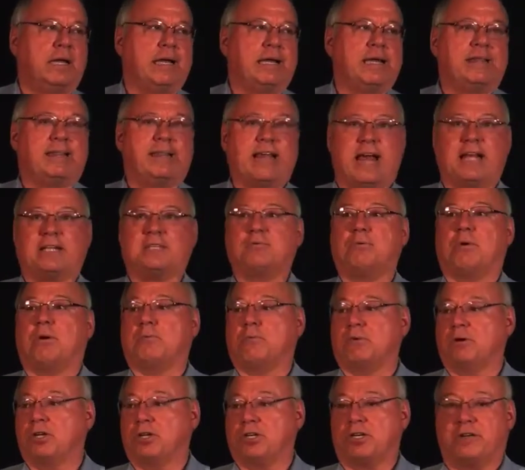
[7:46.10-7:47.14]
That's what
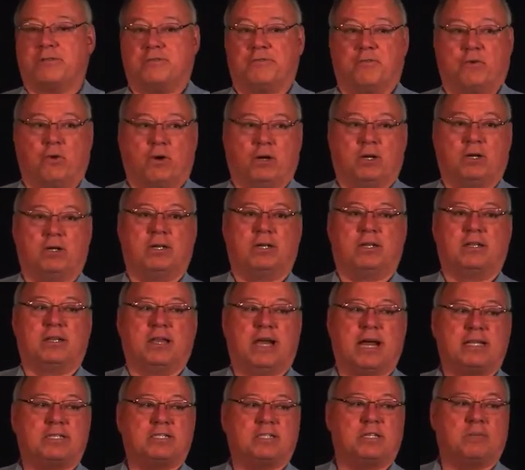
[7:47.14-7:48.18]
we're looking for.
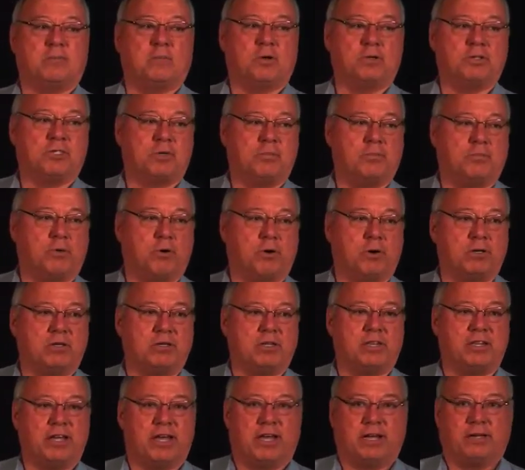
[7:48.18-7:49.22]
That's the most
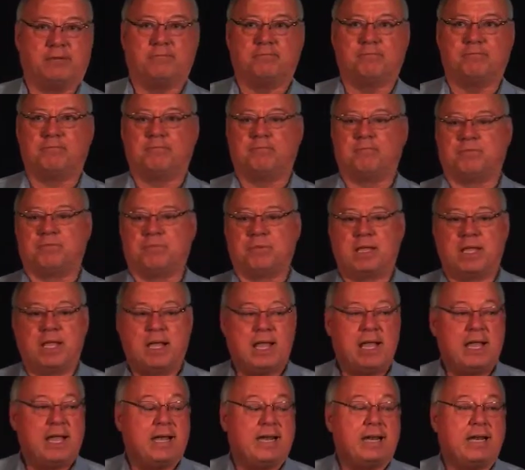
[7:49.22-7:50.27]
important thing.
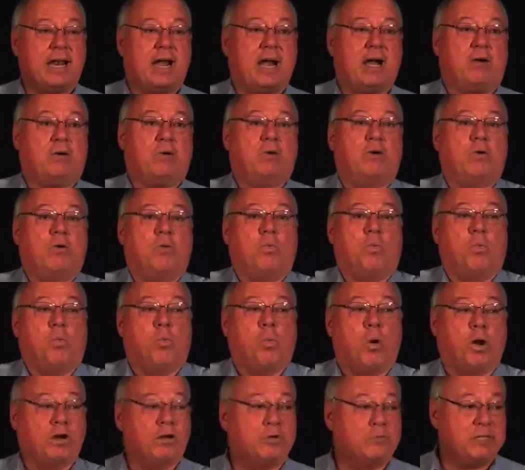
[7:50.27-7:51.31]
Now,
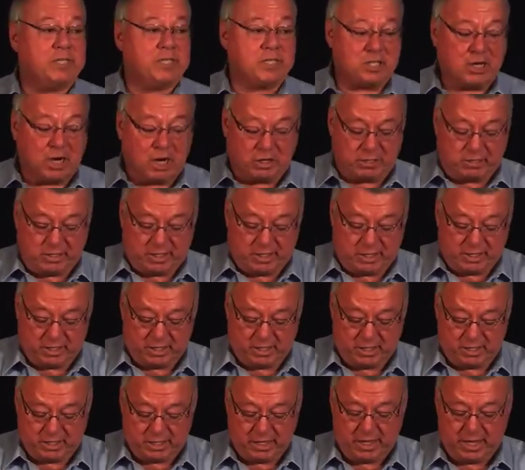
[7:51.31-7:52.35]
where do we start?
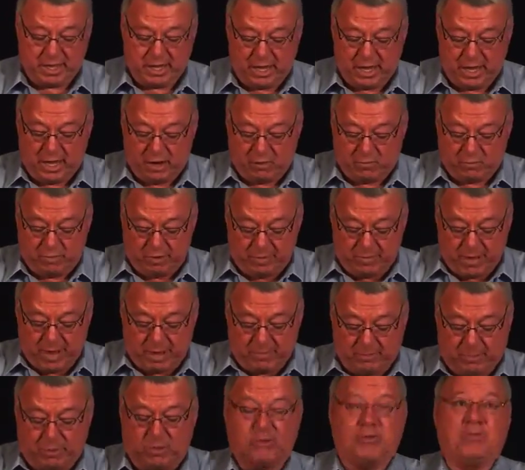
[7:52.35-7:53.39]

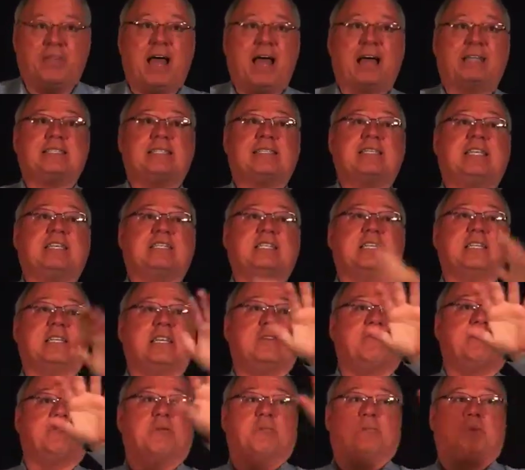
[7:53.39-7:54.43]
Remember, that's the
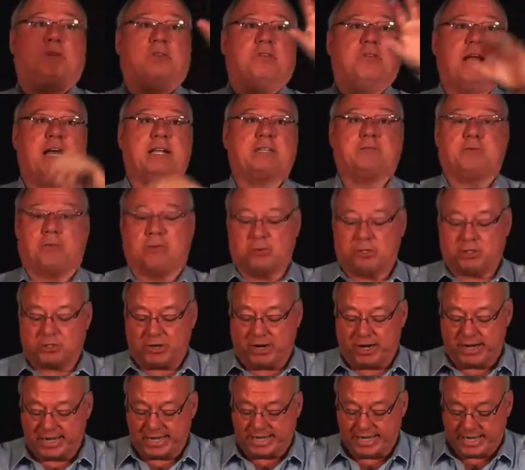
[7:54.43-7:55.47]
deliverable. That's what we're
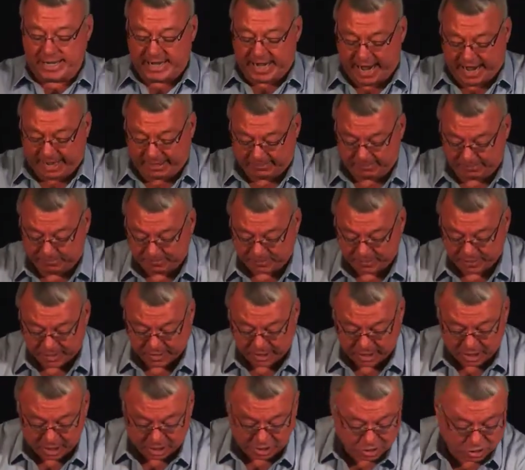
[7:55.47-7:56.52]
trying to get at.
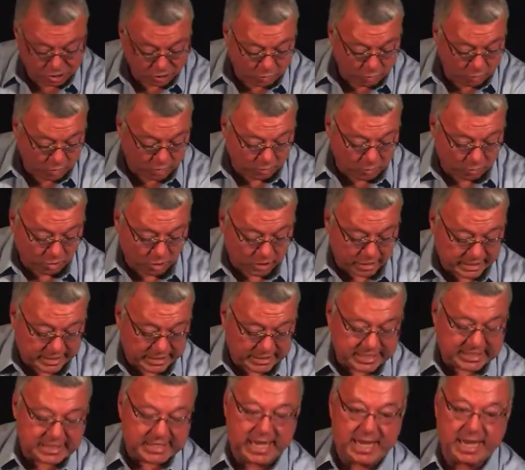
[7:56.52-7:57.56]
So what we're going to
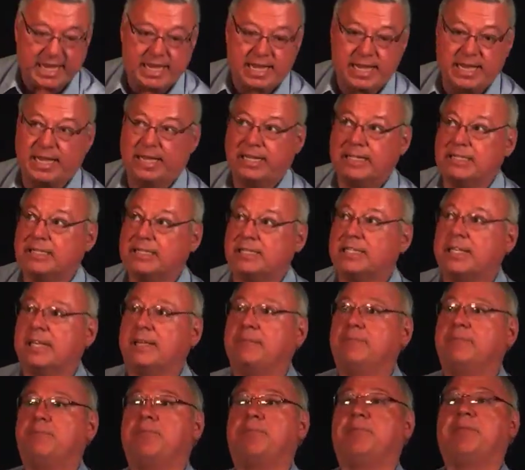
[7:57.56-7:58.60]
say is,
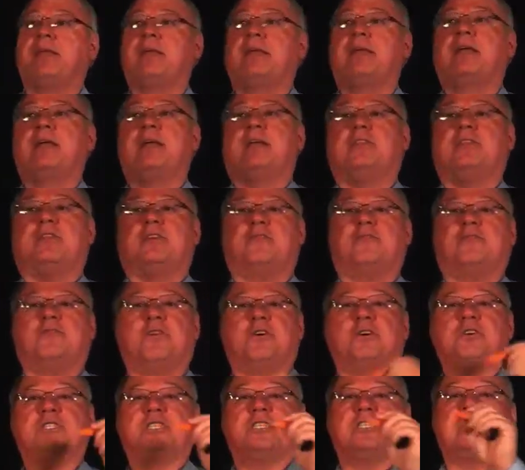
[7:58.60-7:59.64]
the
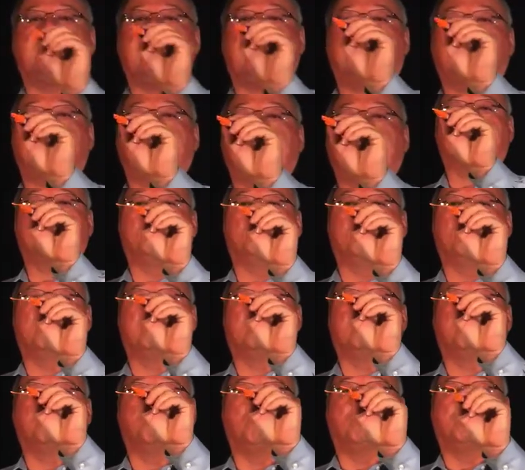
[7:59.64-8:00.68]
first step we're
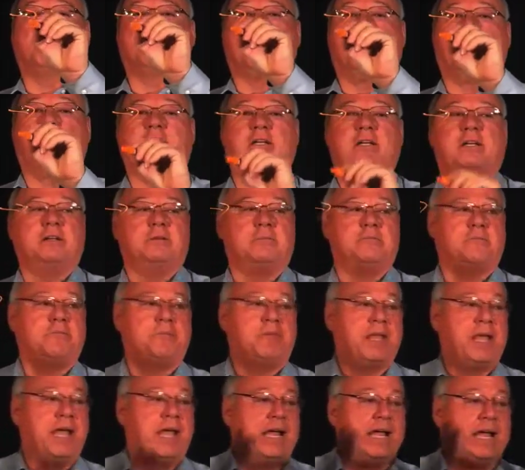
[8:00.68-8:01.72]
going to work on
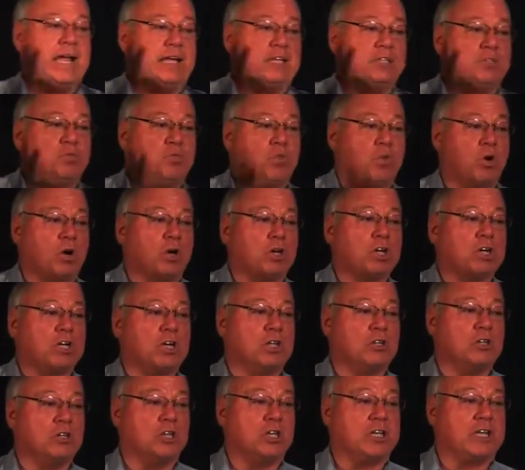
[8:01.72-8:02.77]
is we're going to
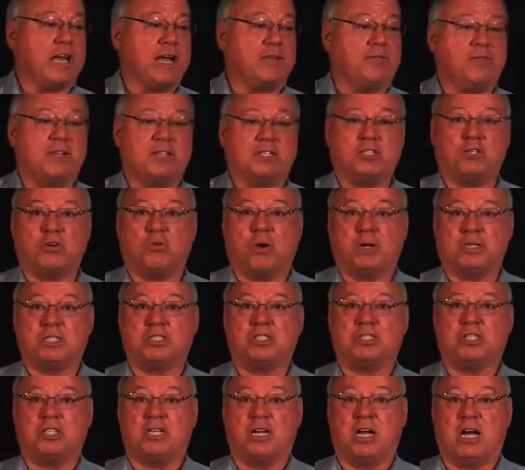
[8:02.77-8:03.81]
look at this
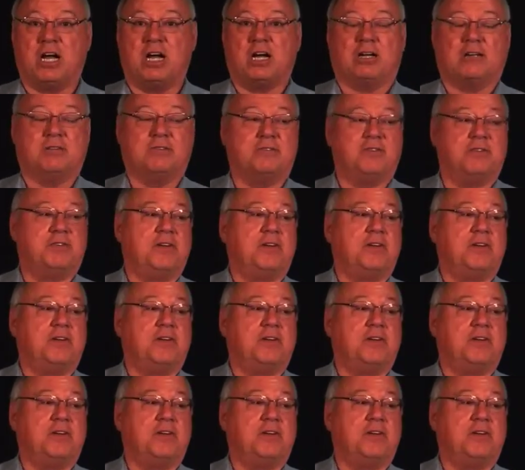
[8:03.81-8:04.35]
question of